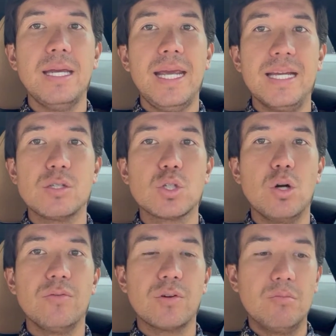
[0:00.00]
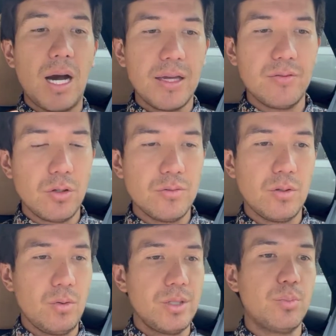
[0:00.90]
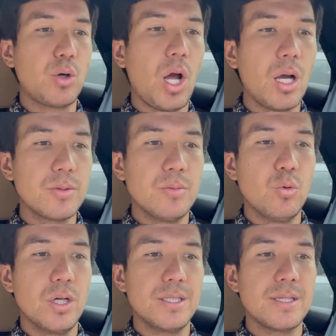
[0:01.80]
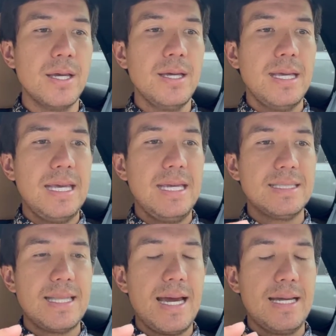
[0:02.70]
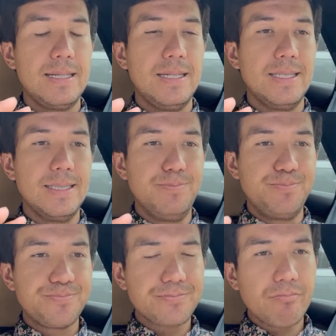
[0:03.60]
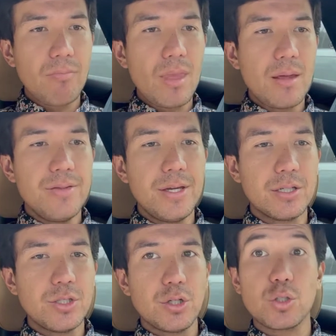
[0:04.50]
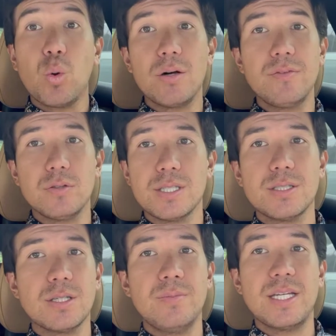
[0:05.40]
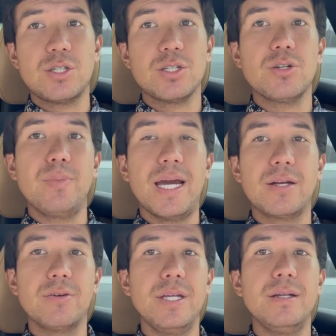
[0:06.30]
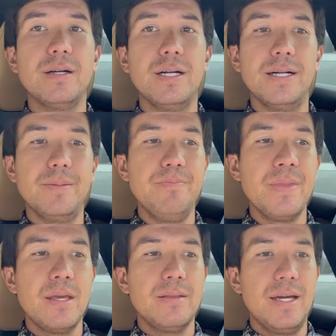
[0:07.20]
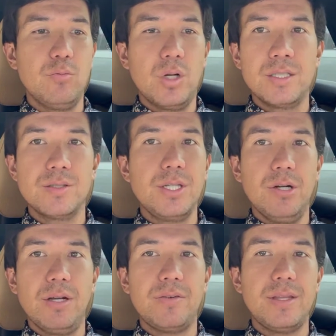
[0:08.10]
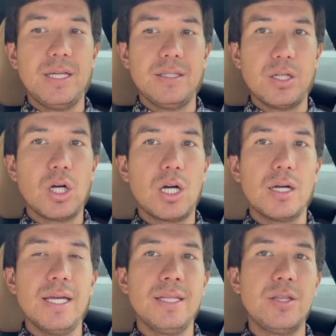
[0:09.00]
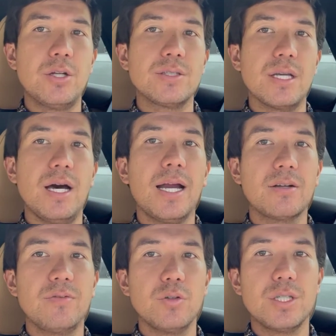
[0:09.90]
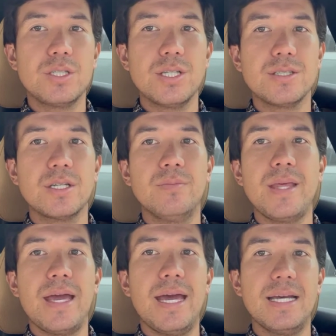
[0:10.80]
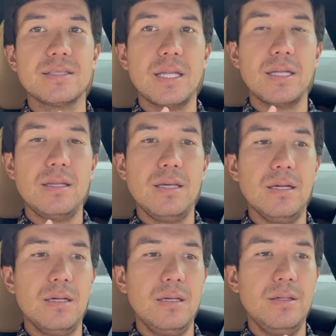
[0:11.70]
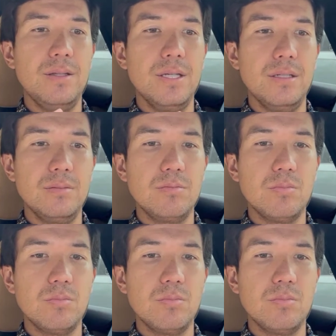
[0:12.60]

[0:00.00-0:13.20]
And so for my Volvo, what the problem is that there's your 12 volt system, that's just your battery that runs, you know, everything in the car. And then there's a higher voltage system that has like the